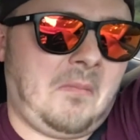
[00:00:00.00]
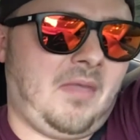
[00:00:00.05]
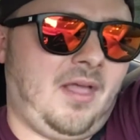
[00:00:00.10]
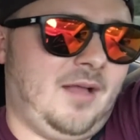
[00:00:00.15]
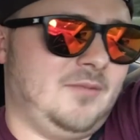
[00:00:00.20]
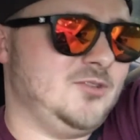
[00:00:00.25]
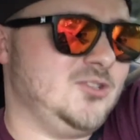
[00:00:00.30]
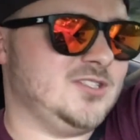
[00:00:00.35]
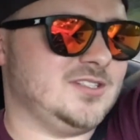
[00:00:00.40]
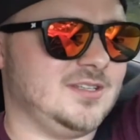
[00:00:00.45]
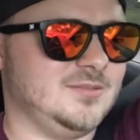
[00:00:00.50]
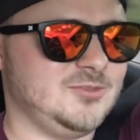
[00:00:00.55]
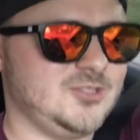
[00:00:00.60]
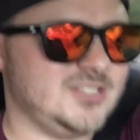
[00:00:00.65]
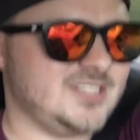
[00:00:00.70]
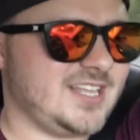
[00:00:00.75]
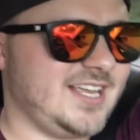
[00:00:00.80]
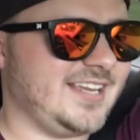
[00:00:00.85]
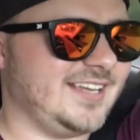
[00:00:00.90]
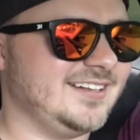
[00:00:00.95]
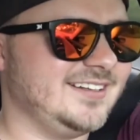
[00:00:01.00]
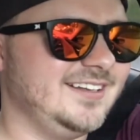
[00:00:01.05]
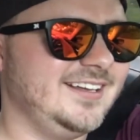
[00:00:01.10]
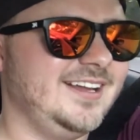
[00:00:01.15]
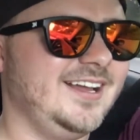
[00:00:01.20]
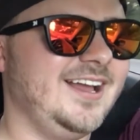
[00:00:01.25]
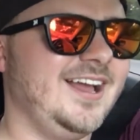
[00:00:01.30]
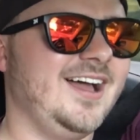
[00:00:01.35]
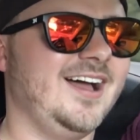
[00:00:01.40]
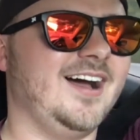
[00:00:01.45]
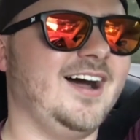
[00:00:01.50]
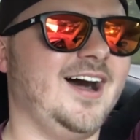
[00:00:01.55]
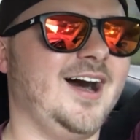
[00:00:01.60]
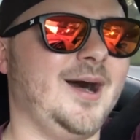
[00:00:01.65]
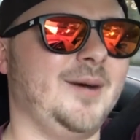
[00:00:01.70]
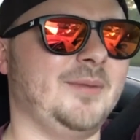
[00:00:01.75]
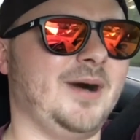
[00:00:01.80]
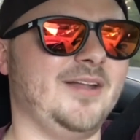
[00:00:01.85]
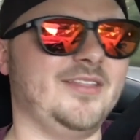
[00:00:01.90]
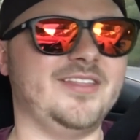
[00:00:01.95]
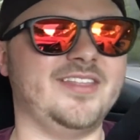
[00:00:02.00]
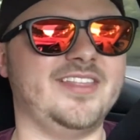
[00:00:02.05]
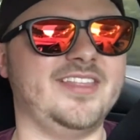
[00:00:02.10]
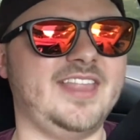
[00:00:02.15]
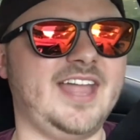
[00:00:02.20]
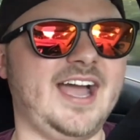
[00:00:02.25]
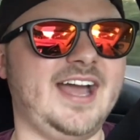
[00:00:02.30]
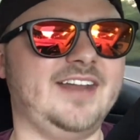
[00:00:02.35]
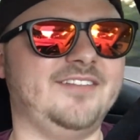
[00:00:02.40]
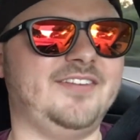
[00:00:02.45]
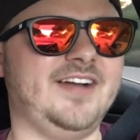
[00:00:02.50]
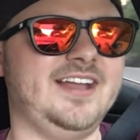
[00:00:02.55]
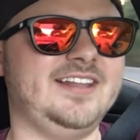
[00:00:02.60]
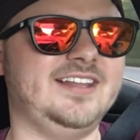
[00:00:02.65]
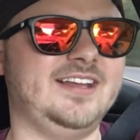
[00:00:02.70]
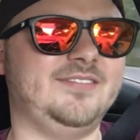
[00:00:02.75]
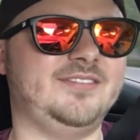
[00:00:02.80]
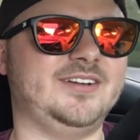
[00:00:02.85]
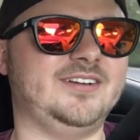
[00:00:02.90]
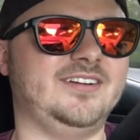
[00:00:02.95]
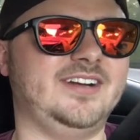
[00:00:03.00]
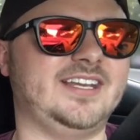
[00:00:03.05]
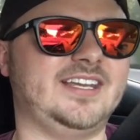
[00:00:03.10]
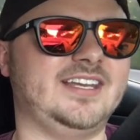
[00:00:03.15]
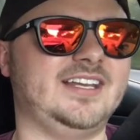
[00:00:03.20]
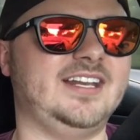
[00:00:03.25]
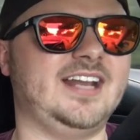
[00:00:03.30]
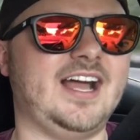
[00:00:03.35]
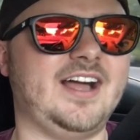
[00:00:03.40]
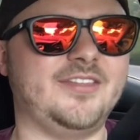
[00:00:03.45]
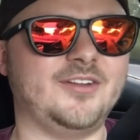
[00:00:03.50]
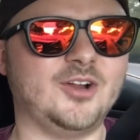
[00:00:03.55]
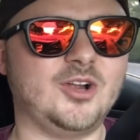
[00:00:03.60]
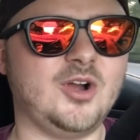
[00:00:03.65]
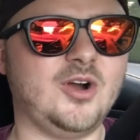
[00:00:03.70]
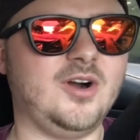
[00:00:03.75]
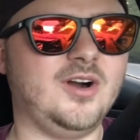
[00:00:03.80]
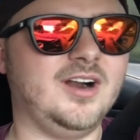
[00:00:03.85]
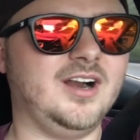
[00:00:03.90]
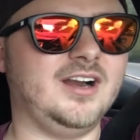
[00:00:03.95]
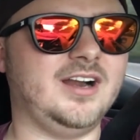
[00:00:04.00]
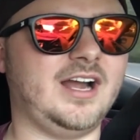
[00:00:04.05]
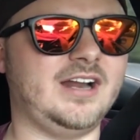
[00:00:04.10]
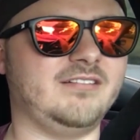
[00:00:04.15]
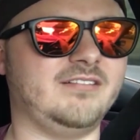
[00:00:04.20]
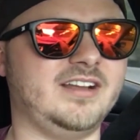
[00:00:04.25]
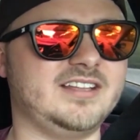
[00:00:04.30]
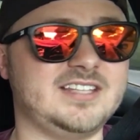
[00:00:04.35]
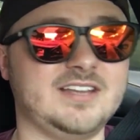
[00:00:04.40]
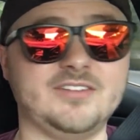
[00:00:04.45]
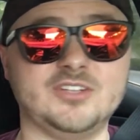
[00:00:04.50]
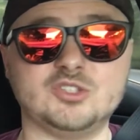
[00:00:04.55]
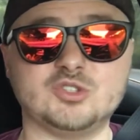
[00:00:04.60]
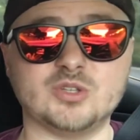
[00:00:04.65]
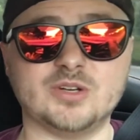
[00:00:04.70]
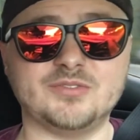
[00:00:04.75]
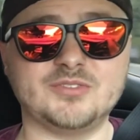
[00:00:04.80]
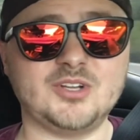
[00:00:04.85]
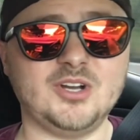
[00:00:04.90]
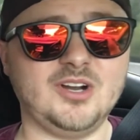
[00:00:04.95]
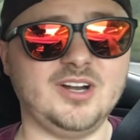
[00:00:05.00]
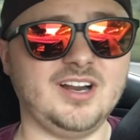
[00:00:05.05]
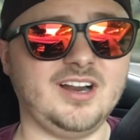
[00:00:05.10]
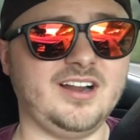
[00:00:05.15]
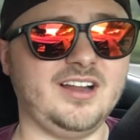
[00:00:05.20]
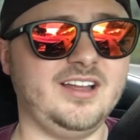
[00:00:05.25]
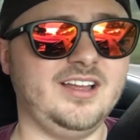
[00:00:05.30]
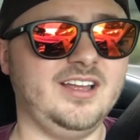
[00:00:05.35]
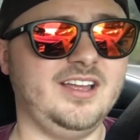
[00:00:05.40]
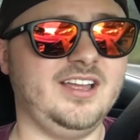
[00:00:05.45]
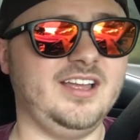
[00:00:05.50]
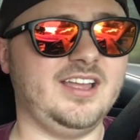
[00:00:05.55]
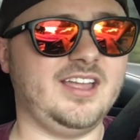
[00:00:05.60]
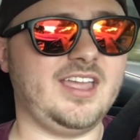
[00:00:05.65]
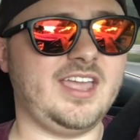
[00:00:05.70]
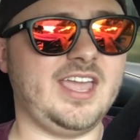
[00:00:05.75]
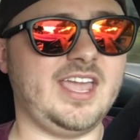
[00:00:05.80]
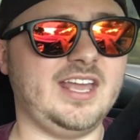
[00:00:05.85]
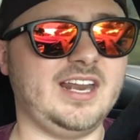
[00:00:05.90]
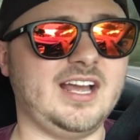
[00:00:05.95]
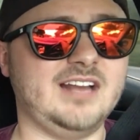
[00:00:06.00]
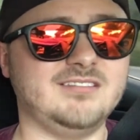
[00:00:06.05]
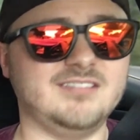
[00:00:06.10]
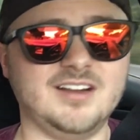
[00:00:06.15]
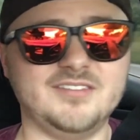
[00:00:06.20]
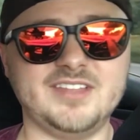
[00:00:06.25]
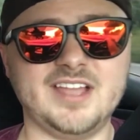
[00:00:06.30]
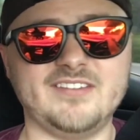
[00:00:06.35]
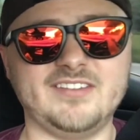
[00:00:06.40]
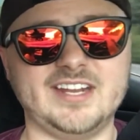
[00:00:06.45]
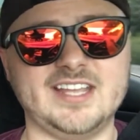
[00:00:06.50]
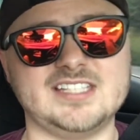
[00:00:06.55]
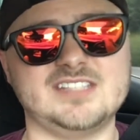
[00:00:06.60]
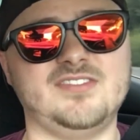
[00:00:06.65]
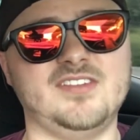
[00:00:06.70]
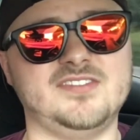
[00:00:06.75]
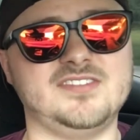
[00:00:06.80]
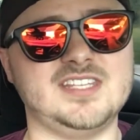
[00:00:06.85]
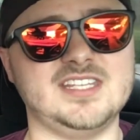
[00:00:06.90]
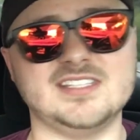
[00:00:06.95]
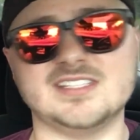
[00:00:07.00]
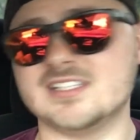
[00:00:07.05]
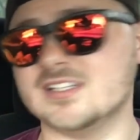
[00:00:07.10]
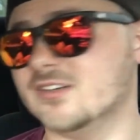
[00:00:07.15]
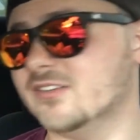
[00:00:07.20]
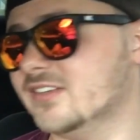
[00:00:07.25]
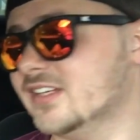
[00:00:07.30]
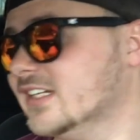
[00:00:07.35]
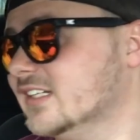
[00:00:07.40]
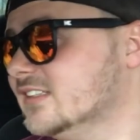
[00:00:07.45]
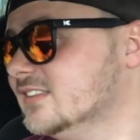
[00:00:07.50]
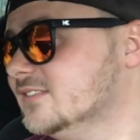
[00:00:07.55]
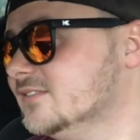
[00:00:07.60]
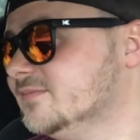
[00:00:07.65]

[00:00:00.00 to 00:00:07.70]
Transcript: I'm just saying. Other than that, if I had to have another car, I'd like to have a drift car, and I'd love to have an S15 Sylvia.